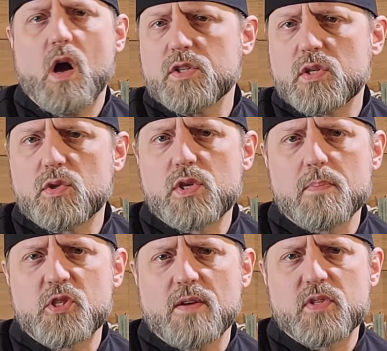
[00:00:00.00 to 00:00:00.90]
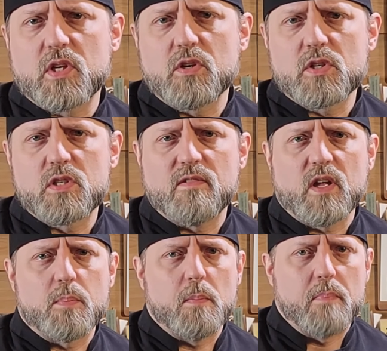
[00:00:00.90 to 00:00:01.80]
Also, some chefs and cooks
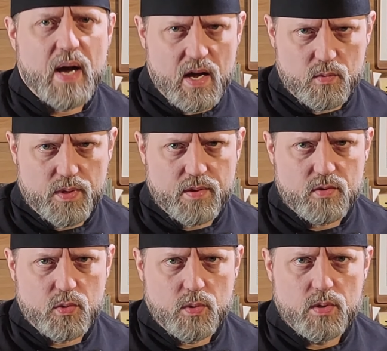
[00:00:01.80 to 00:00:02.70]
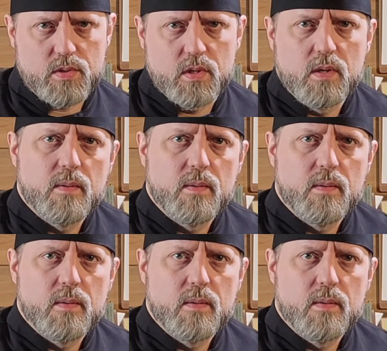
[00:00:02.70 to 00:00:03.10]
develop a bond with their tools,